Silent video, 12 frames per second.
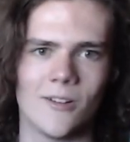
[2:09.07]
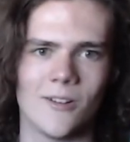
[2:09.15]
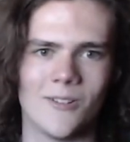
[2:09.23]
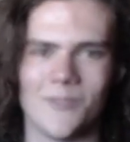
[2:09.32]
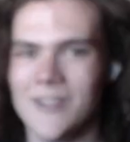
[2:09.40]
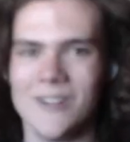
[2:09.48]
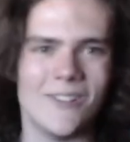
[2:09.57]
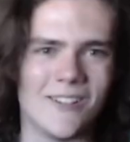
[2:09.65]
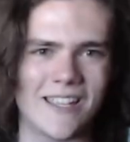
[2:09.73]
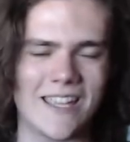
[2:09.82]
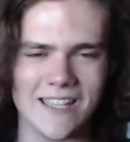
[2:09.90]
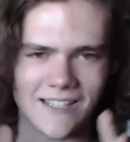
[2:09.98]
Whoa,
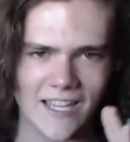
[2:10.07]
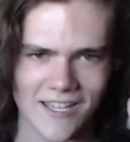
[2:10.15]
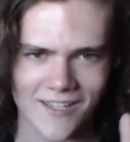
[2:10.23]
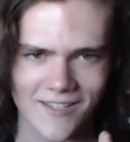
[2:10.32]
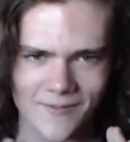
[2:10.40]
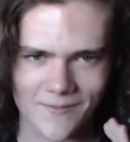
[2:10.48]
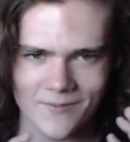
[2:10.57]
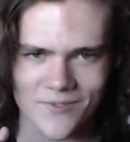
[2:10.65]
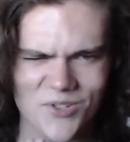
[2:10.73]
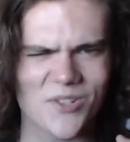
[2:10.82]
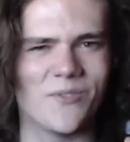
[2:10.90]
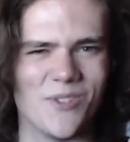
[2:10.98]
it like
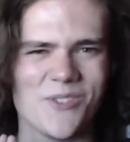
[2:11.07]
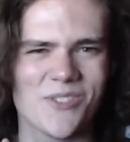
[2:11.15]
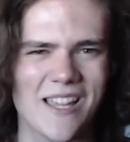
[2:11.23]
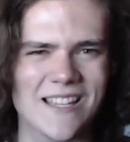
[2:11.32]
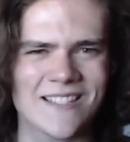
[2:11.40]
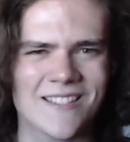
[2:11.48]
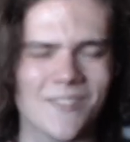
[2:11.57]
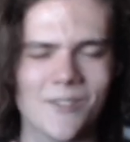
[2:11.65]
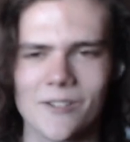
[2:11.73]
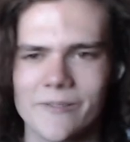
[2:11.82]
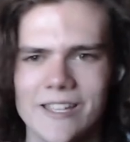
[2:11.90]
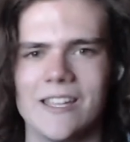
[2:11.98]
sort of neutralizes a
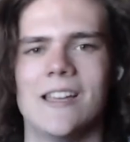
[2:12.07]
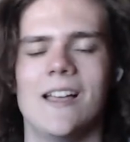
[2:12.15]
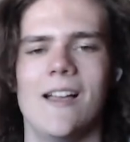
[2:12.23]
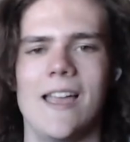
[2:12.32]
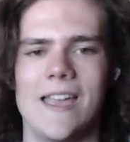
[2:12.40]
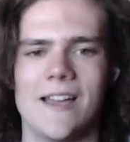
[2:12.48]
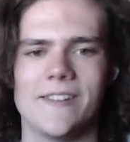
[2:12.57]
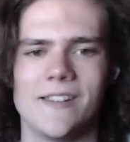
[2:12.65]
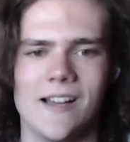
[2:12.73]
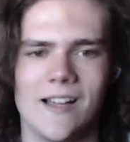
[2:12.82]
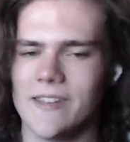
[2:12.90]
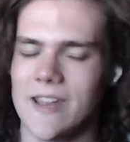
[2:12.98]
little bit. And
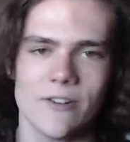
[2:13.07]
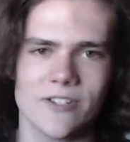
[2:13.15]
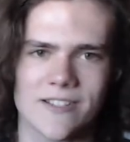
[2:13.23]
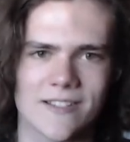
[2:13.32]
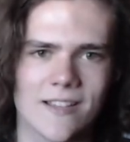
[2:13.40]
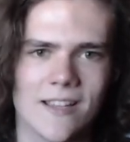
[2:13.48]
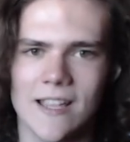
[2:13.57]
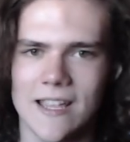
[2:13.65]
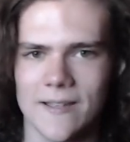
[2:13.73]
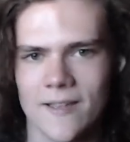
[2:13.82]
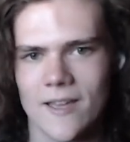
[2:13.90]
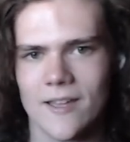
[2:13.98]
now just,
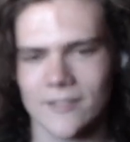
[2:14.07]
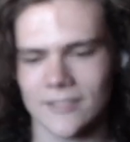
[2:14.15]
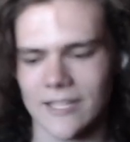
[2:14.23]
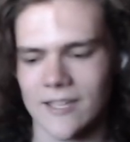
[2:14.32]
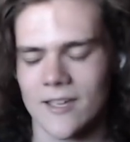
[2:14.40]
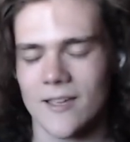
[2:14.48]
it like